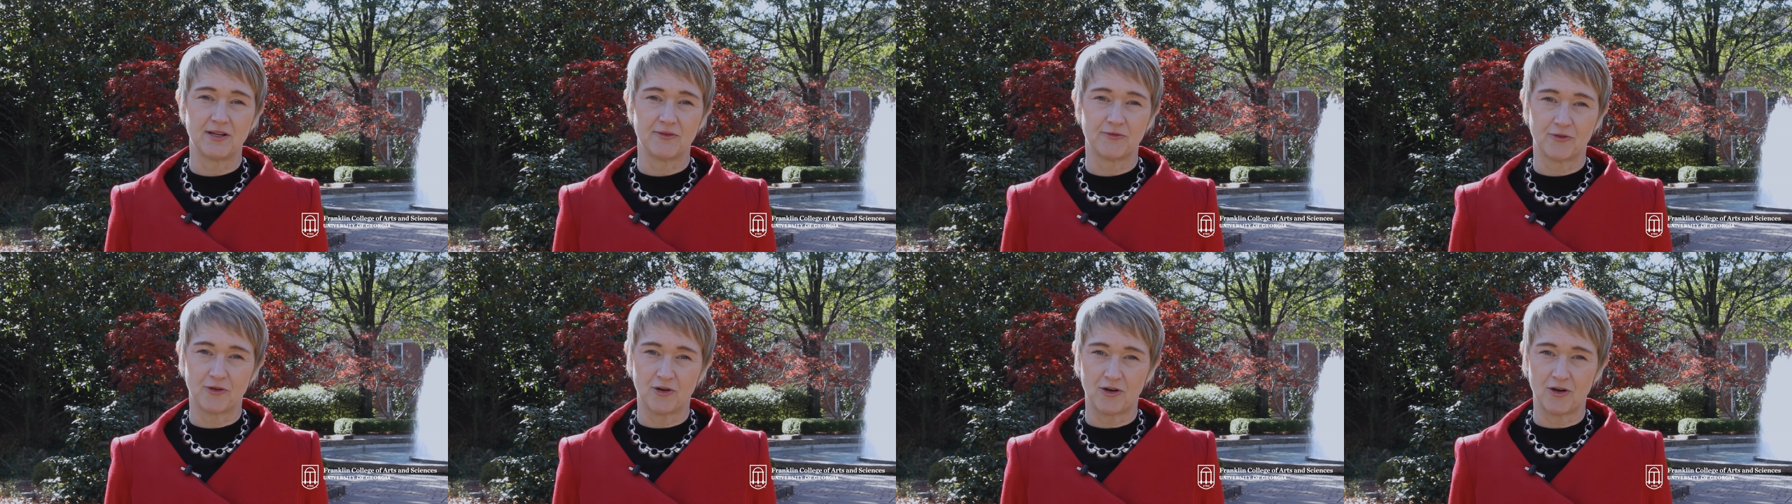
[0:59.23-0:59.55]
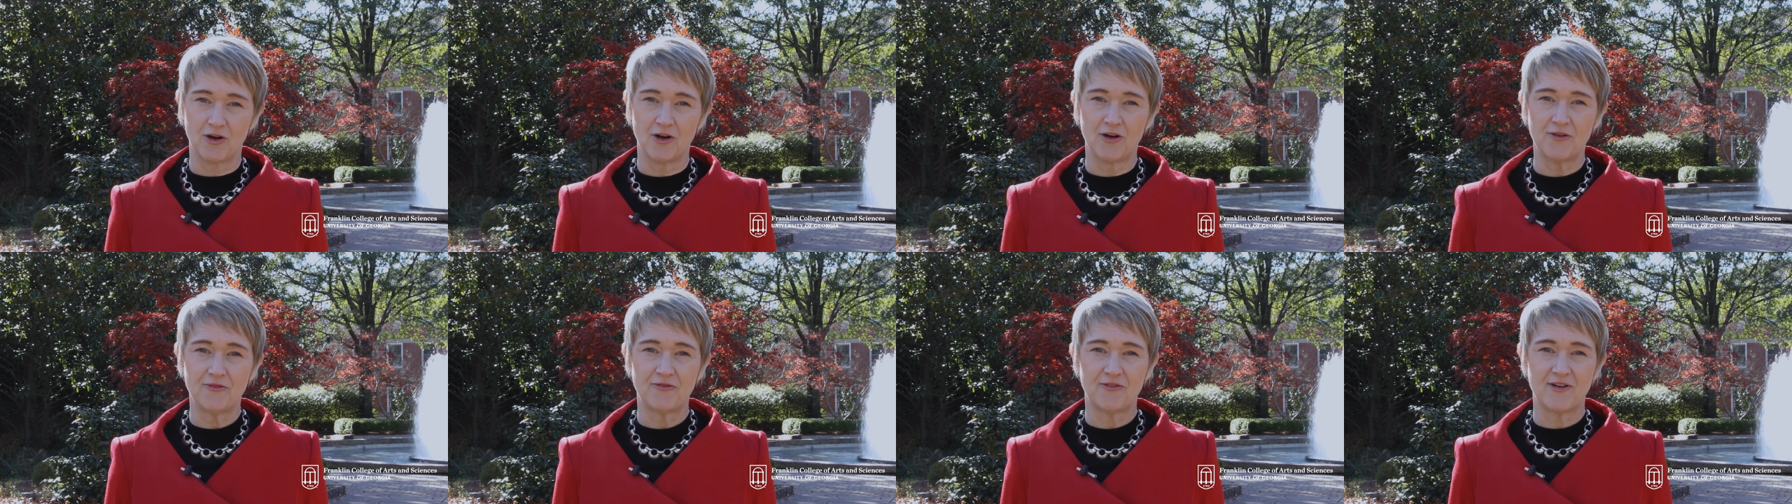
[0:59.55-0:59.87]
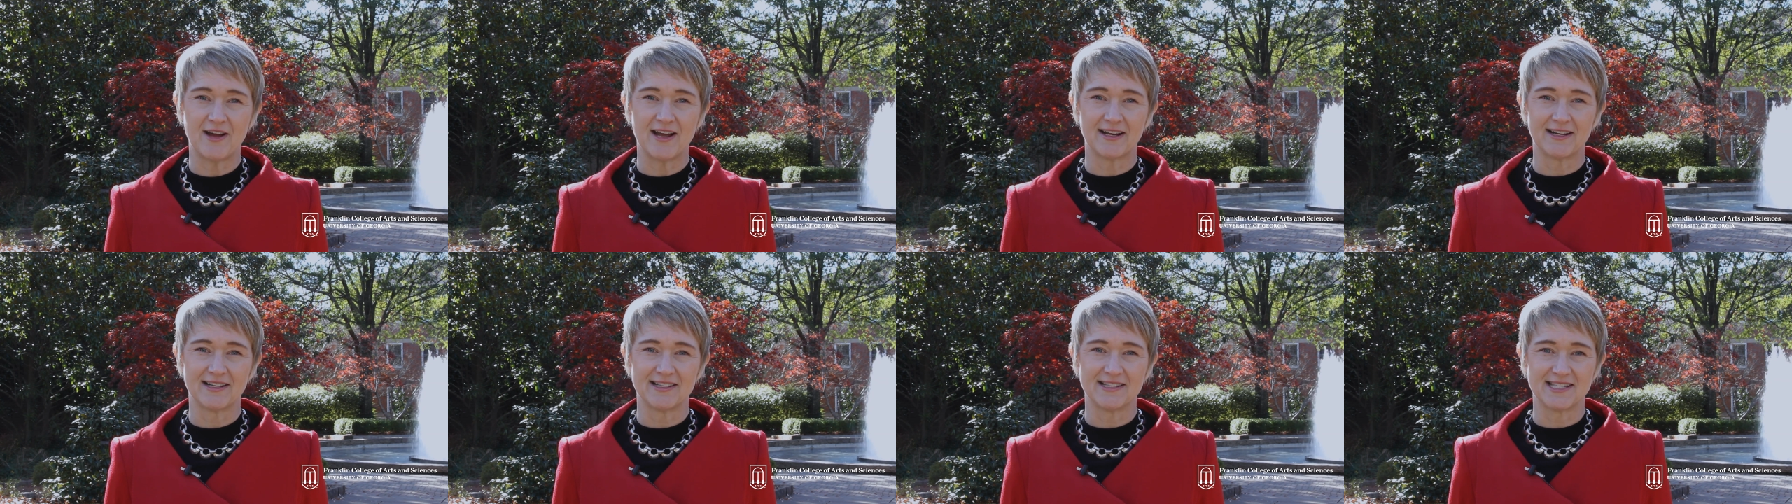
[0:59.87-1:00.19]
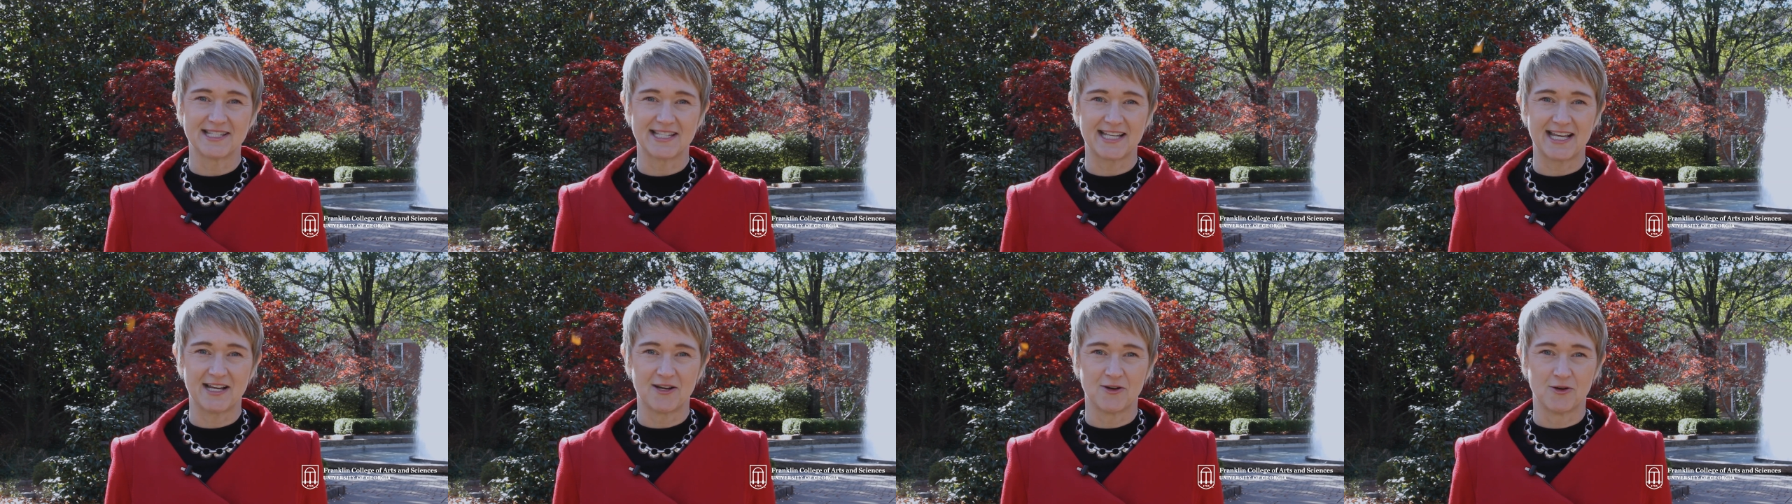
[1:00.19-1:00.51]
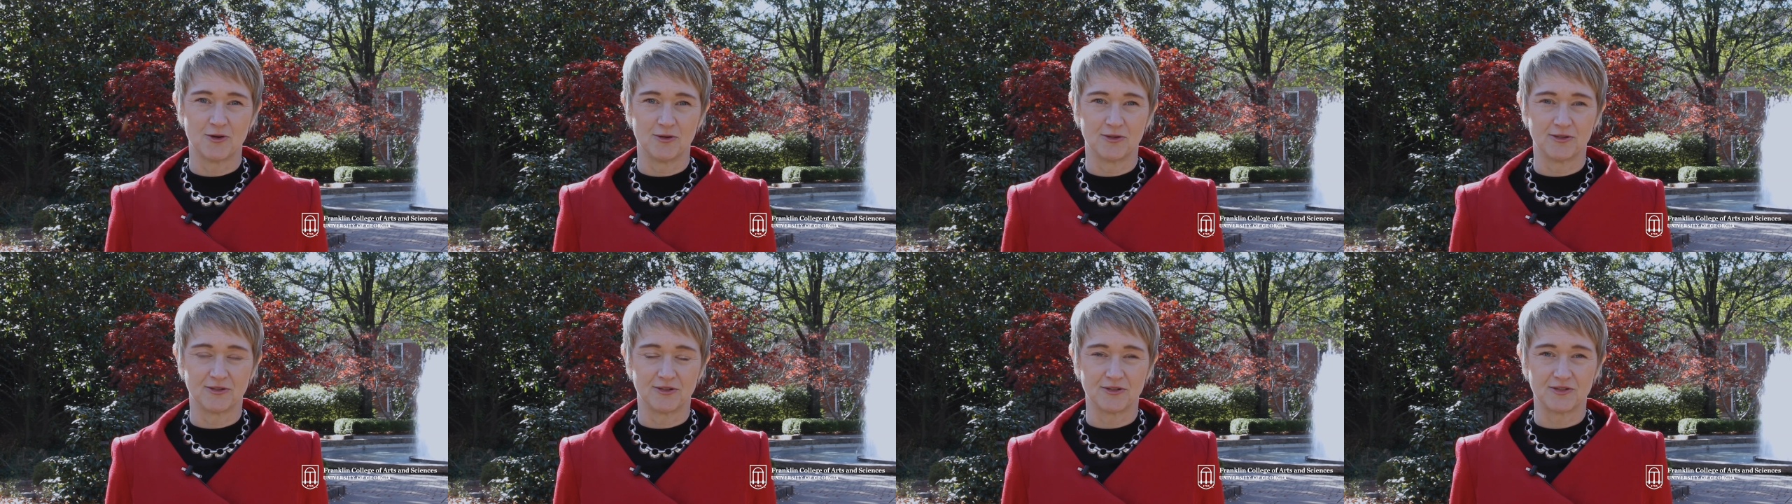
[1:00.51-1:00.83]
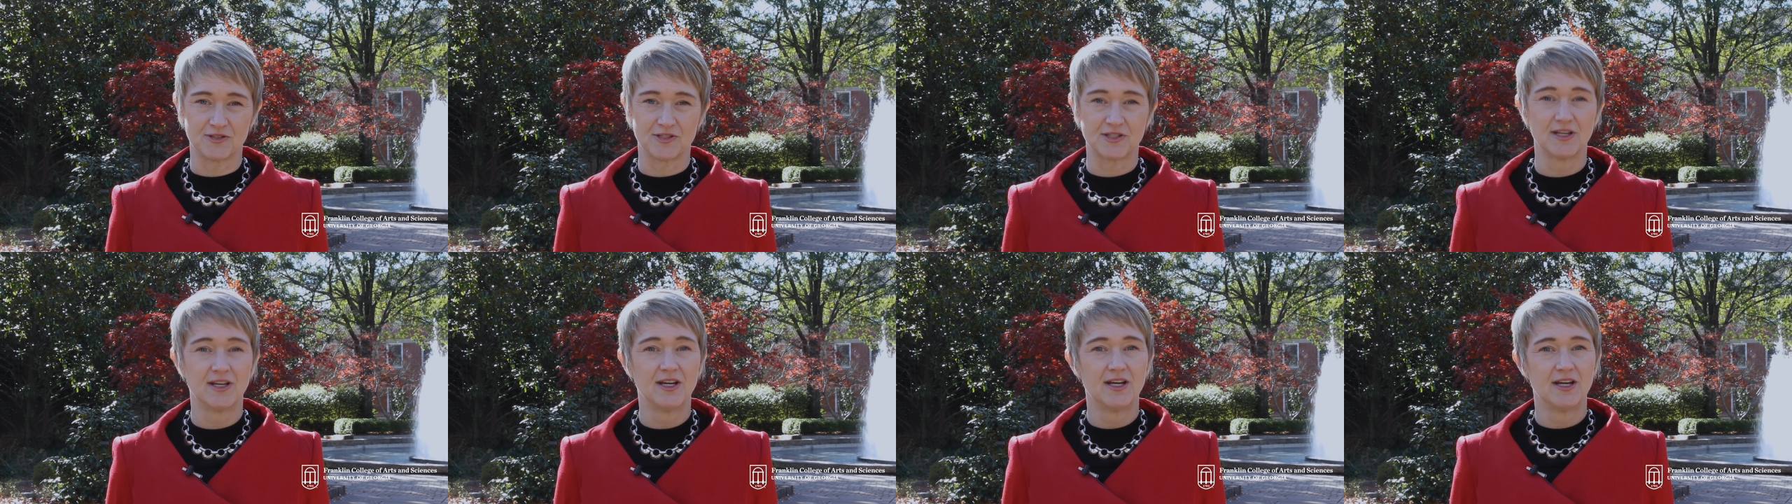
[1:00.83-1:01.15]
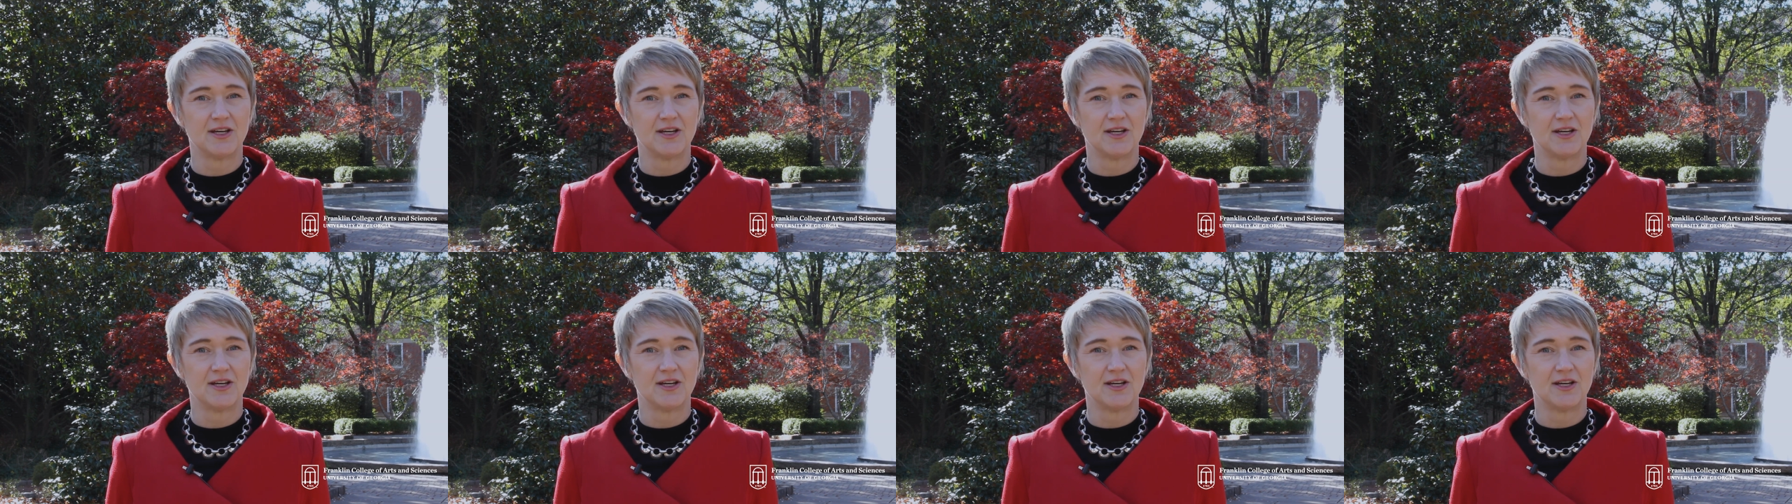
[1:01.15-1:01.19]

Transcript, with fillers: for all Franklin stakeholders